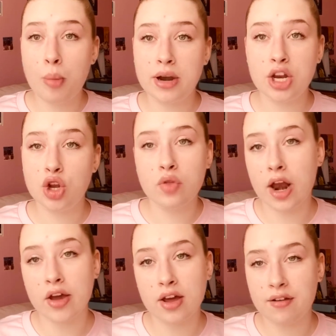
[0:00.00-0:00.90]
knew that
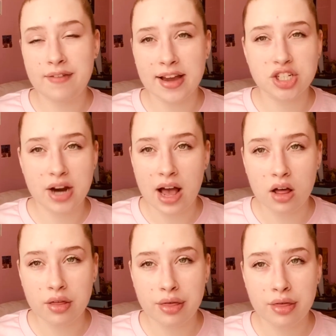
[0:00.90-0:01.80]
it could affect your
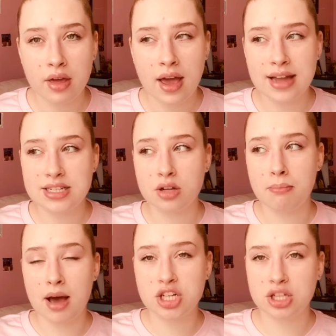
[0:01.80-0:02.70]
health until
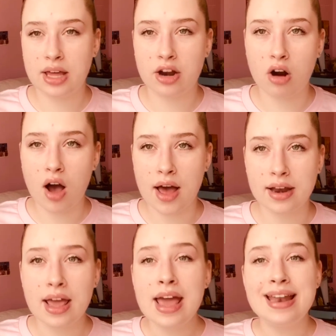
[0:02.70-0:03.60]
much later on.
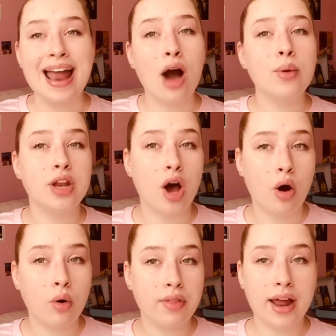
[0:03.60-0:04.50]
Now we
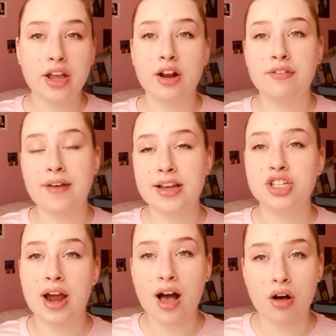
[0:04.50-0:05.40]
know that it could affect your
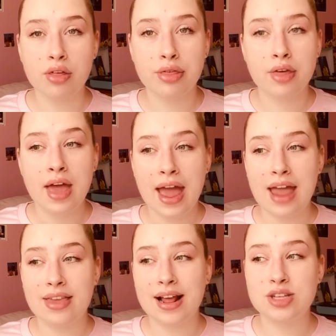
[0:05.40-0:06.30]
health and
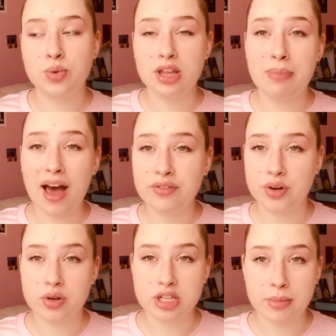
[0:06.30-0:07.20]
that it's really bad for you
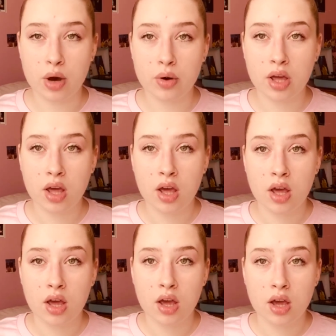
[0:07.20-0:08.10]
to smoke.
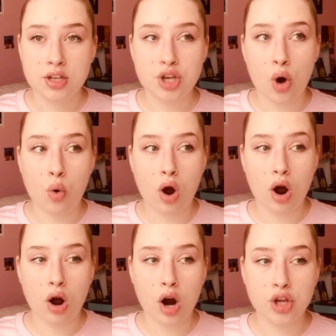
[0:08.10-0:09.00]
So
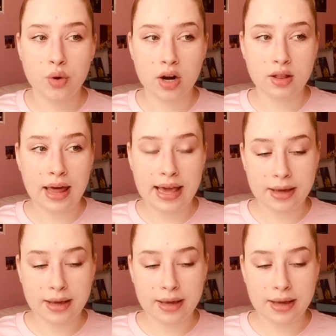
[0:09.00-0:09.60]
are you gonna like